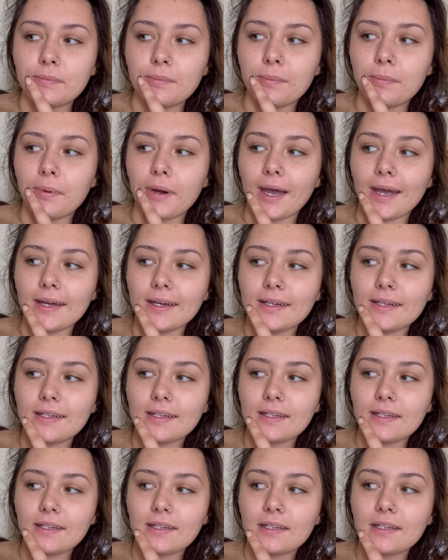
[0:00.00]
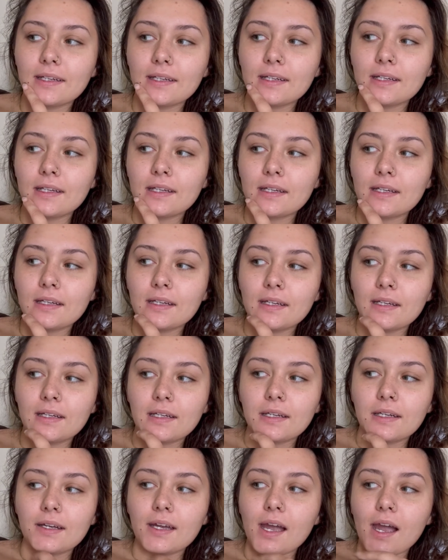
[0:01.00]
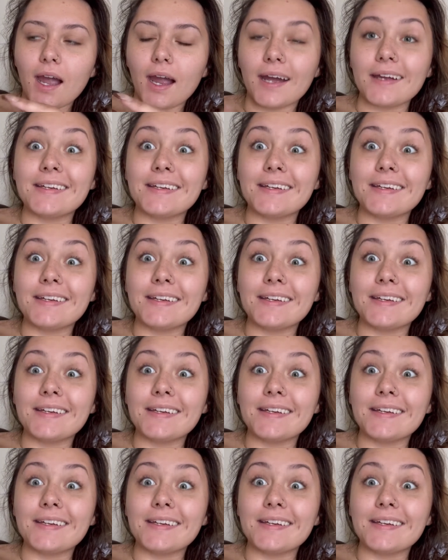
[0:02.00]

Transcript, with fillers: but I